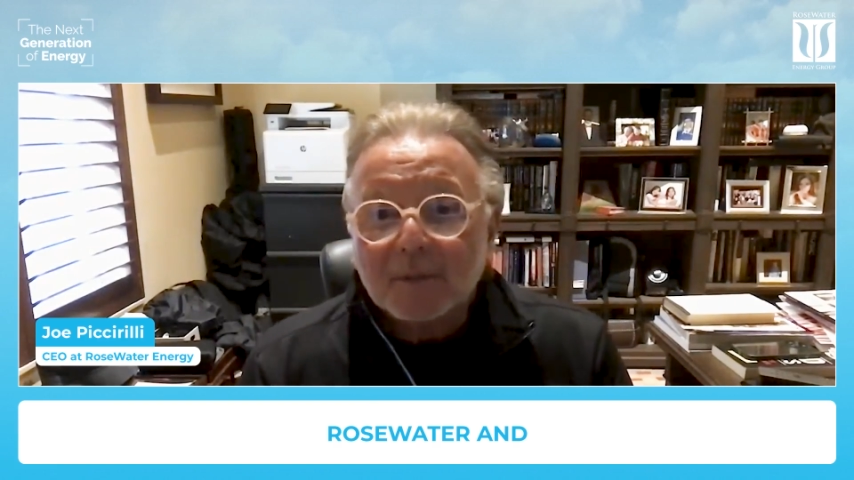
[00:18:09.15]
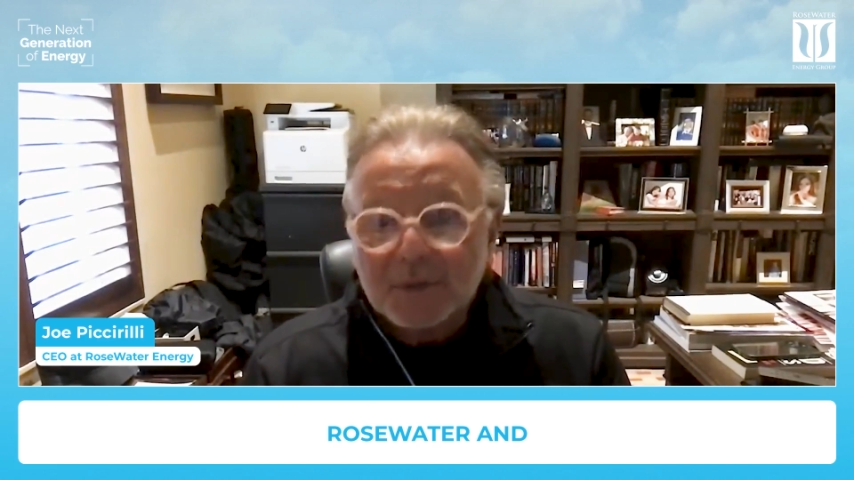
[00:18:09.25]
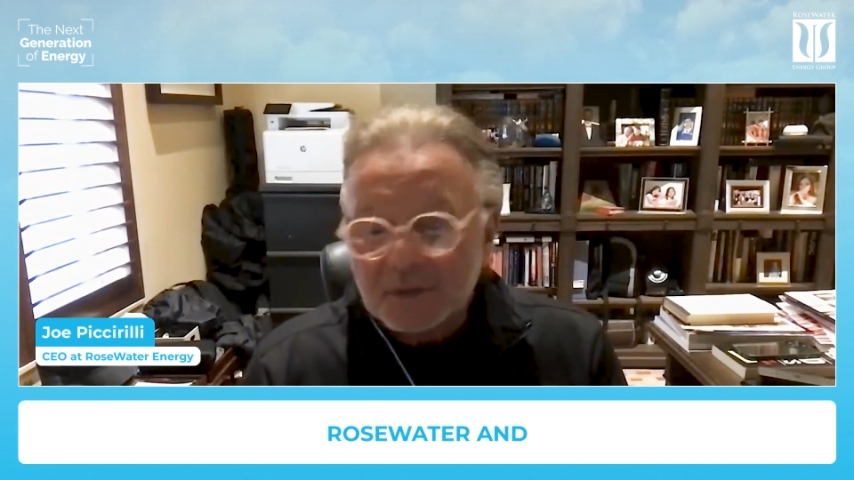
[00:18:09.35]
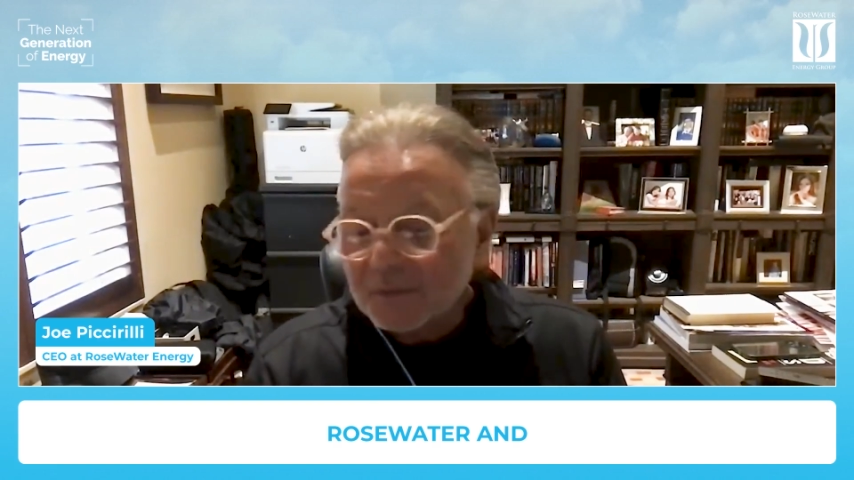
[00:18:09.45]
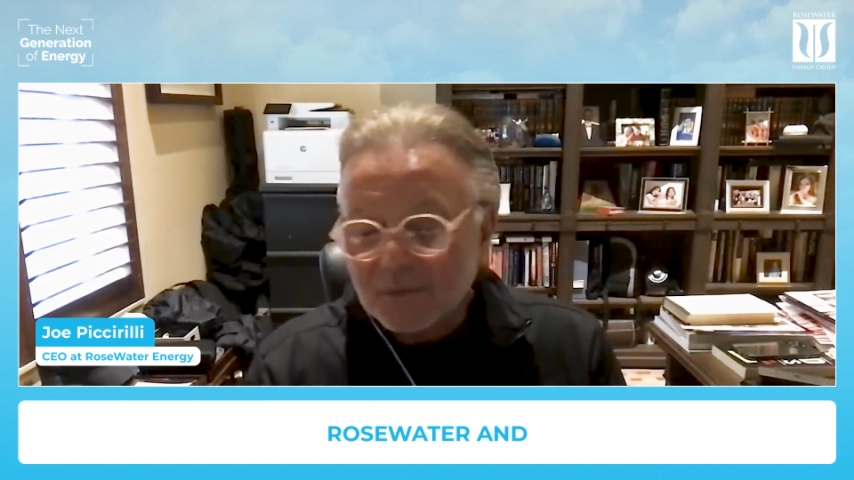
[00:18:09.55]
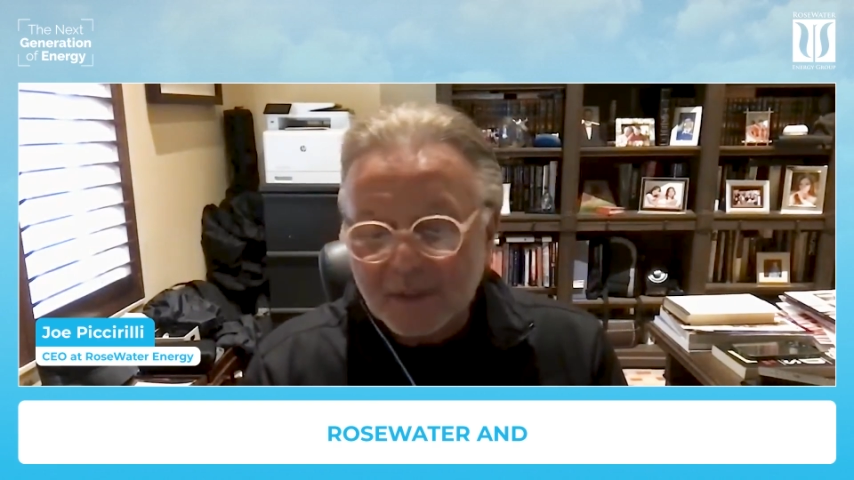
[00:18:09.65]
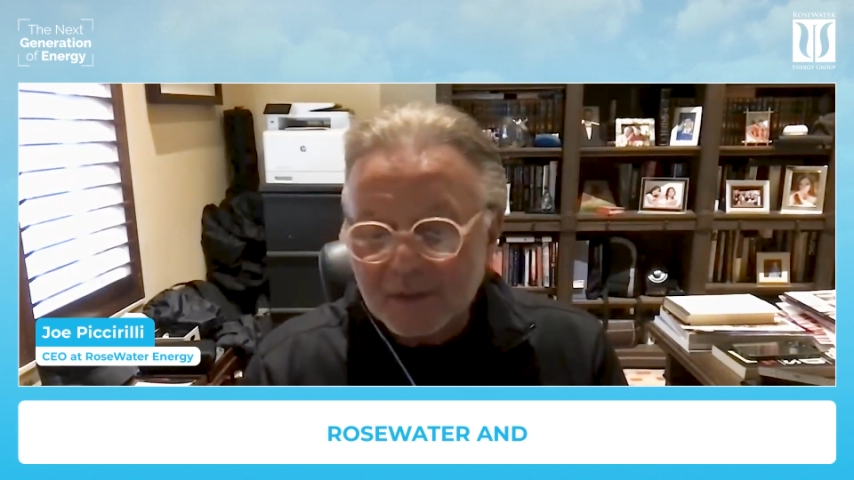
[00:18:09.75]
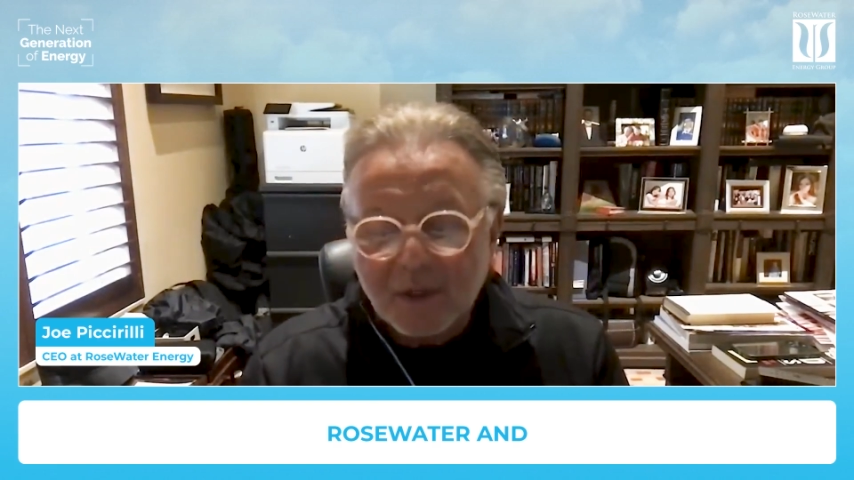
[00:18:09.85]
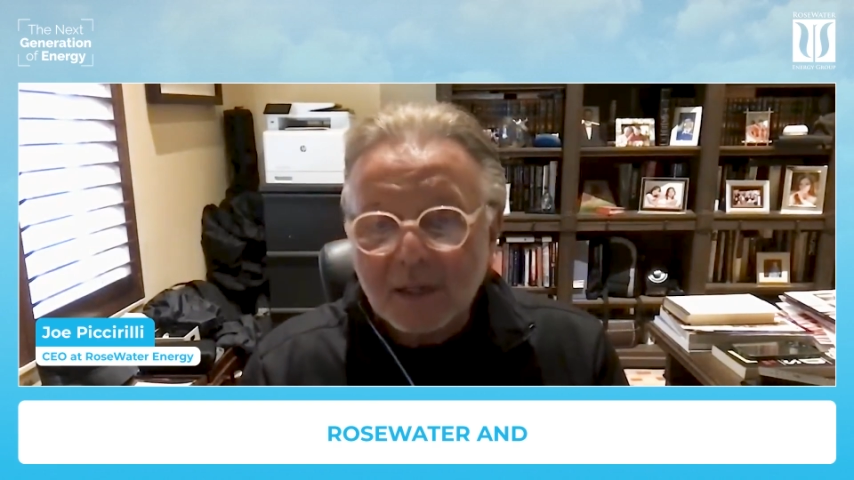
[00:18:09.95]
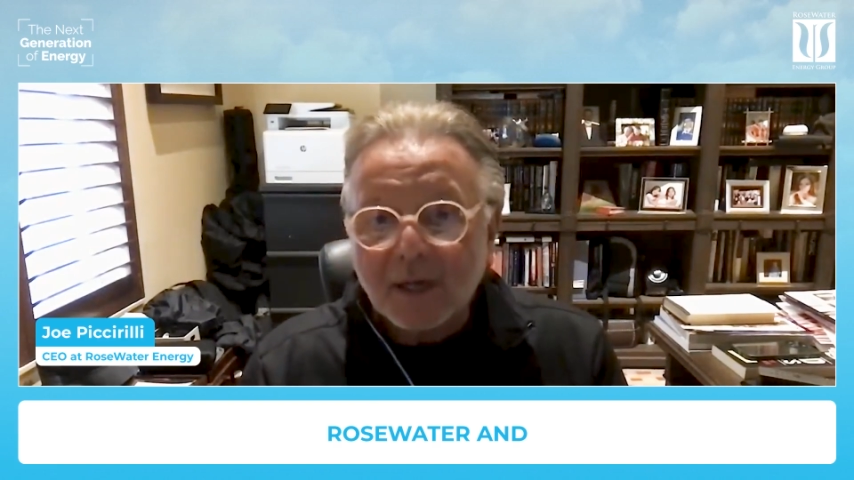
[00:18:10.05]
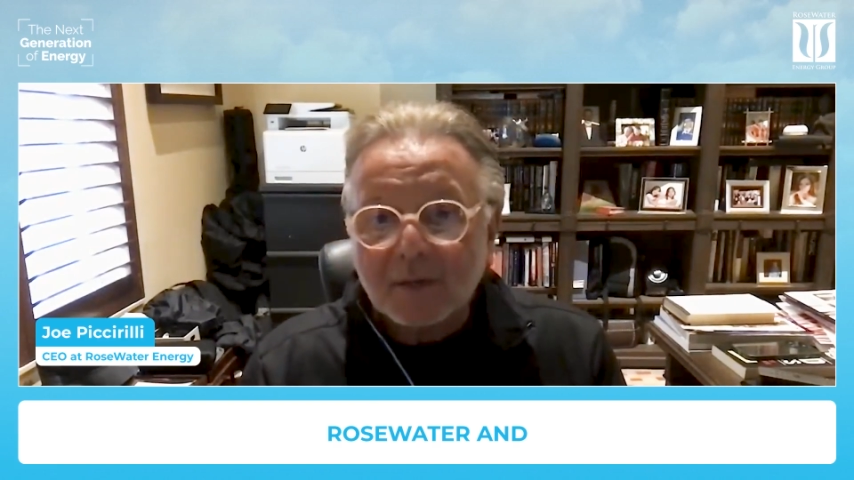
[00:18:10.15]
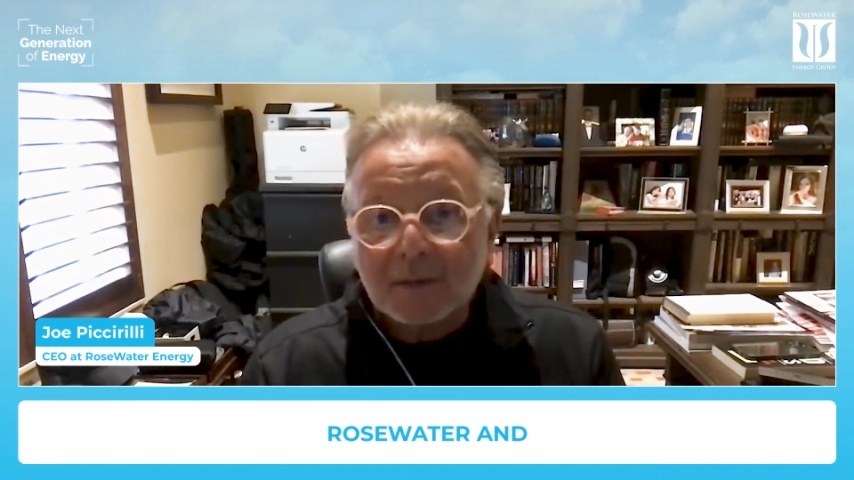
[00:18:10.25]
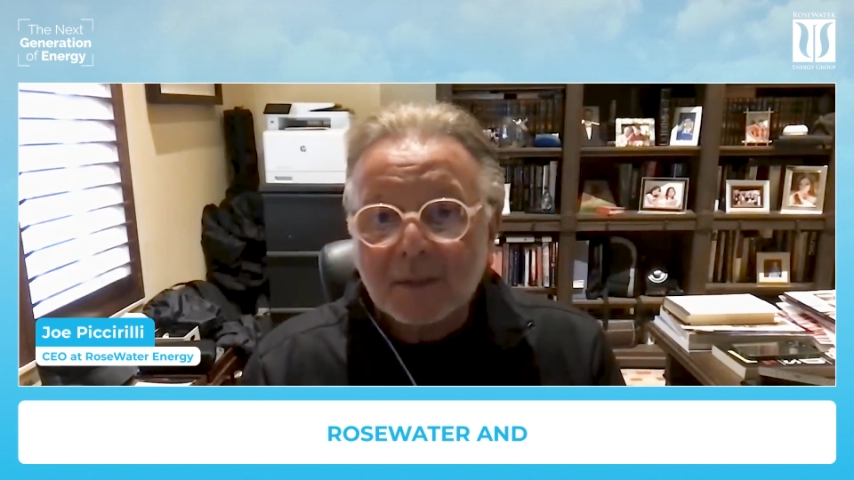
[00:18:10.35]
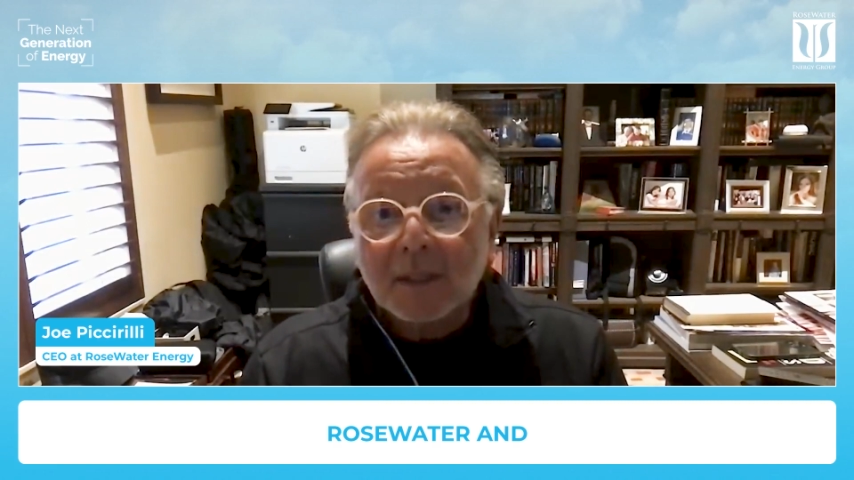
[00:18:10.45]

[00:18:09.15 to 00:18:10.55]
We just write it all out.